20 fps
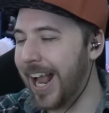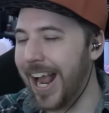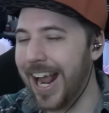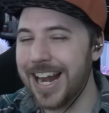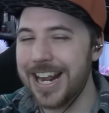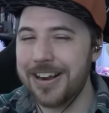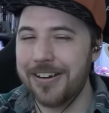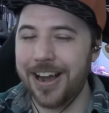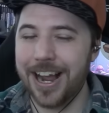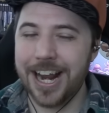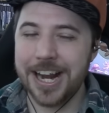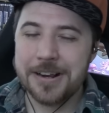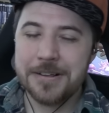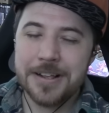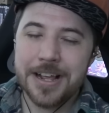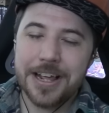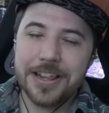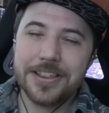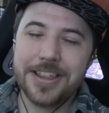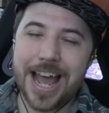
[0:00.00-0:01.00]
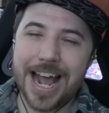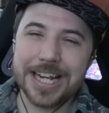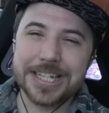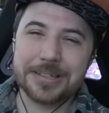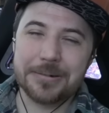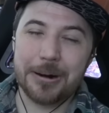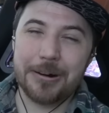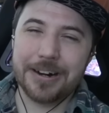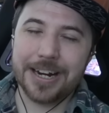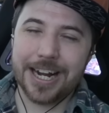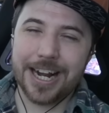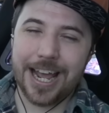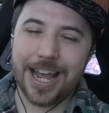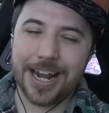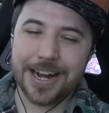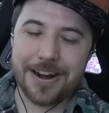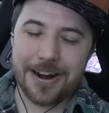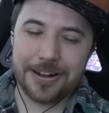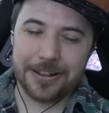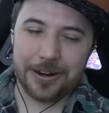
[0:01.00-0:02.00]
Anyway, that's where we're going to
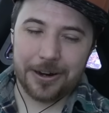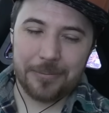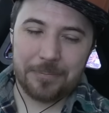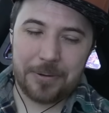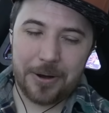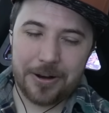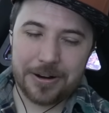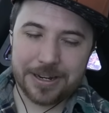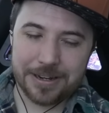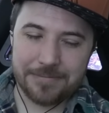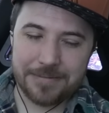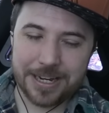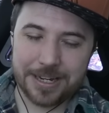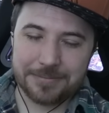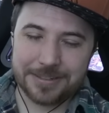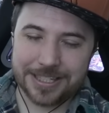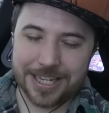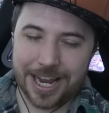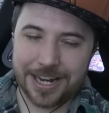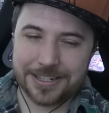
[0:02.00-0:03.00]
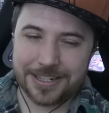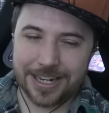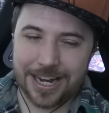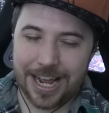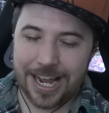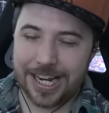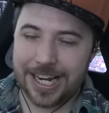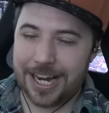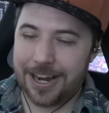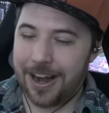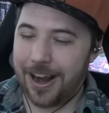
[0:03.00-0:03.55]
end our little Pokemon meme session out here.